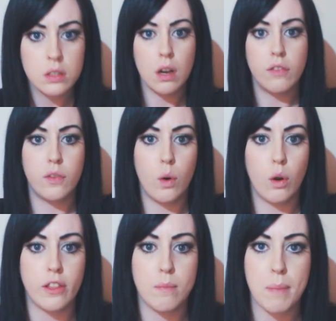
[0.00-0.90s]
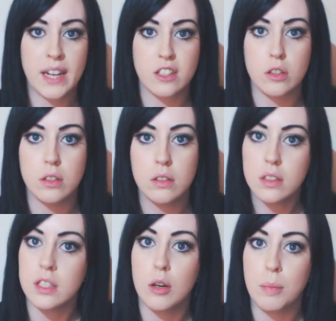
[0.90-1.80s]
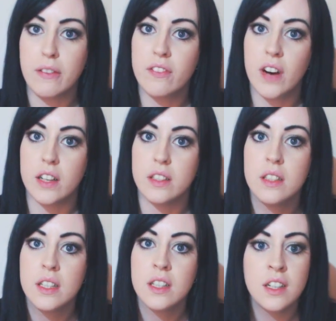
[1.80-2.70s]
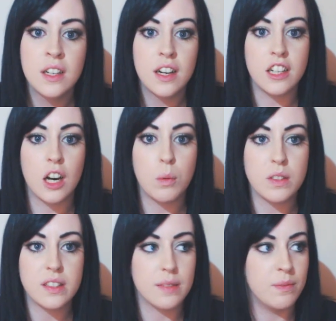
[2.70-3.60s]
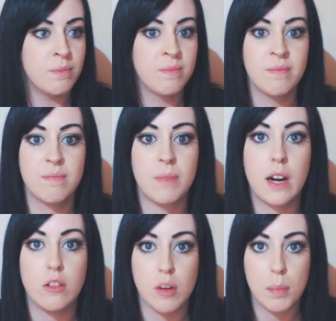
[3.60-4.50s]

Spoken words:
Go forth and battle, and it'll be fun. And I want some battle